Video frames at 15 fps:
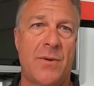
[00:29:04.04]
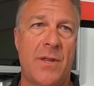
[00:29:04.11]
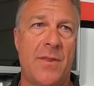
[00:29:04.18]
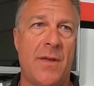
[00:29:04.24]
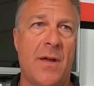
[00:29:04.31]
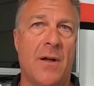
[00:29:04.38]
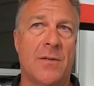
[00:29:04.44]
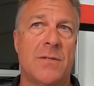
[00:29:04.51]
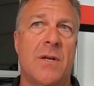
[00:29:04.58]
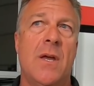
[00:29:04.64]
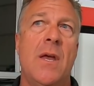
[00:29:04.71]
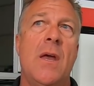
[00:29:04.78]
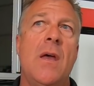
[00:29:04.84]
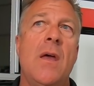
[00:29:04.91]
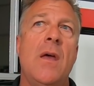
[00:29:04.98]
or anything else.
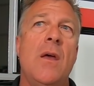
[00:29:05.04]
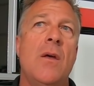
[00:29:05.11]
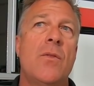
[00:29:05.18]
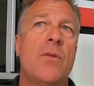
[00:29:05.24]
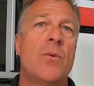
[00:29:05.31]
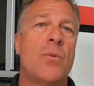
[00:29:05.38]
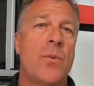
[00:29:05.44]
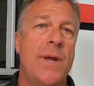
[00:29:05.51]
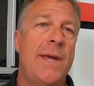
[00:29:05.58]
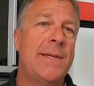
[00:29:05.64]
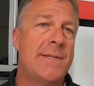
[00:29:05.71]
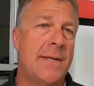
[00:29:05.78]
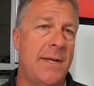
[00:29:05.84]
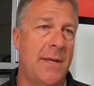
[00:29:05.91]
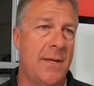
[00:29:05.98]
The
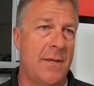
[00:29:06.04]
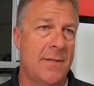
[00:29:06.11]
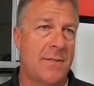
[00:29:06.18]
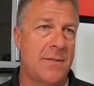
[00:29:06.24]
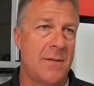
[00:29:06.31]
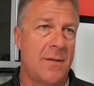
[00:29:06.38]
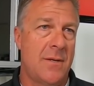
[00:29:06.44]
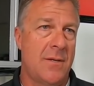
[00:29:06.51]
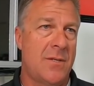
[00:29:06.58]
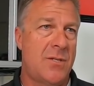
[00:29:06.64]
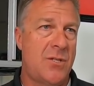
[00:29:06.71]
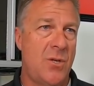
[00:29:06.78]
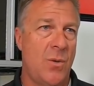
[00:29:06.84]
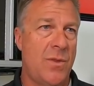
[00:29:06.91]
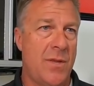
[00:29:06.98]
reason is
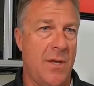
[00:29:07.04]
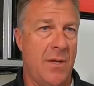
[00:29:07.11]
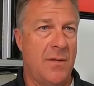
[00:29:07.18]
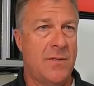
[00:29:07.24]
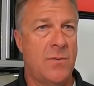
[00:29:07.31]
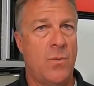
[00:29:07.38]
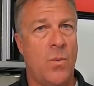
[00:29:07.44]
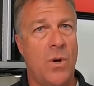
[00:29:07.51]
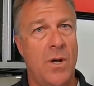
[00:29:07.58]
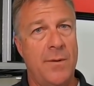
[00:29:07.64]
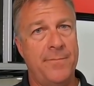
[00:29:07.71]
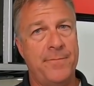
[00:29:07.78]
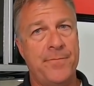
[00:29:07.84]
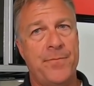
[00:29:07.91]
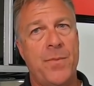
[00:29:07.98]
two things.
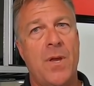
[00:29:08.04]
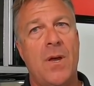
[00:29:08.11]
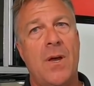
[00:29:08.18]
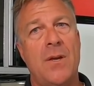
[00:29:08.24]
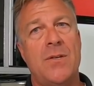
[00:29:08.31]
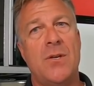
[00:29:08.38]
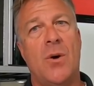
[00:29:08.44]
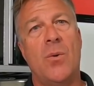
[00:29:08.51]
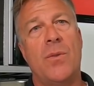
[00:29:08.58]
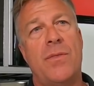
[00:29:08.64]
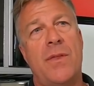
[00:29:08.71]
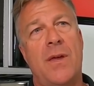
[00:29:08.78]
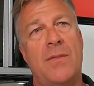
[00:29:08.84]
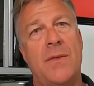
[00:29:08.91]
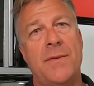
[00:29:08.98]
One, I don't
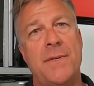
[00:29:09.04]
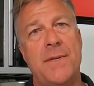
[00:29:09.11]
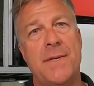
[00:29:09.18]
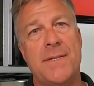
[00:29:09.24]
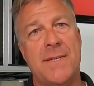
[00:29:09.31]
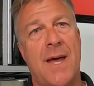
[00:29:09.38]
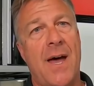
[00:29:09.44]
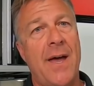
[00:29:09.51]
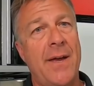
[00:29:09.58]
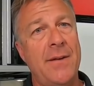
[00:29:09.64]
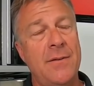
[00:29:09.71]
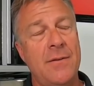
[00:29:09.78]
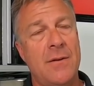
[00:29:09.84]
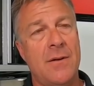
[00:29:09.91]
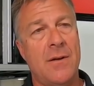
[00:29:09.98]
think that the
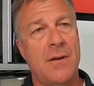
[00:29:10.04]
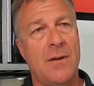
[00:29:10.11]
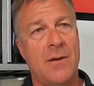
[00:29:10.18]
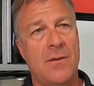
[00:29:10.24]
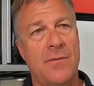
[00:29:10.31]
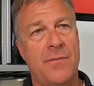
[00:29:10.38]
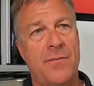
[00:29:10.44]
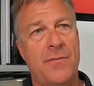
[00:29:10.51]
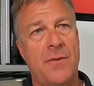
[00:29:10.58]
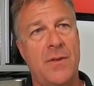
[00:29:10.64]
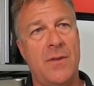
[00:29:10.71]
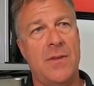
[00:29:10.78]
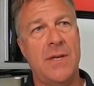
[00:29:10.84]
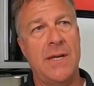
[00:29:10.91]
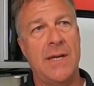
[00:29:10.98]
design of
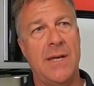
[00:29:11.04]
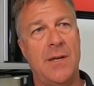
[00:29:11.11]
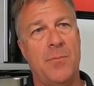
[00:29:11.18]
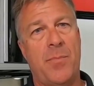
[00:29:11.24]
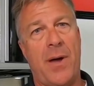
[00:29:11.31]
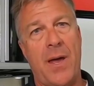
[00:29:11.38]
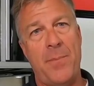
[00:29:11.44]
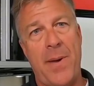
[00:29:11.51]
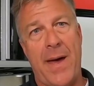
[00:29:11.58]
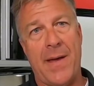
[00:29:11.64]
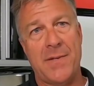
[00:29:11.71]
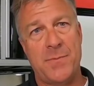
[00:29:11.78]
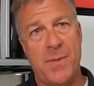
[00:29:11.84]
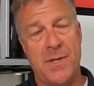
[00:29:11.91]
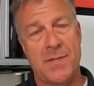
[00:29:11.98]
the
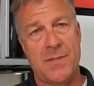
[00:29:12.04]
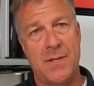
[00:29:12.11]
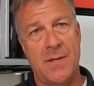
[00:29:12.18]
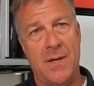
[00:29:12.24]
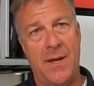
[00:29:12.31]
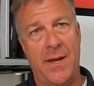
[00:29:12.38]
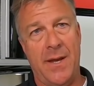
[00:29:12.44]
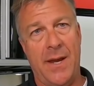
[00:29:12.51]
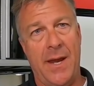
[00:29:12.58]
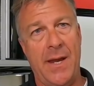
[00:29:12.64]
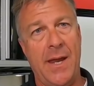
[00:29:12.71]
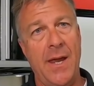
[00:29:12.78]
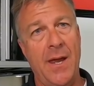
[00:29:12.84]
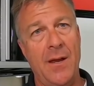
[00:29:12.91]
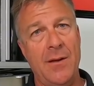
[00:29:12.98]
bypass piston in a
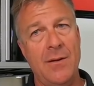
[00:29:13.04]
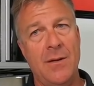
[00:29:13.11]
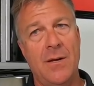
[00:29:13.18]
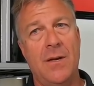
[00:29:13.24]
King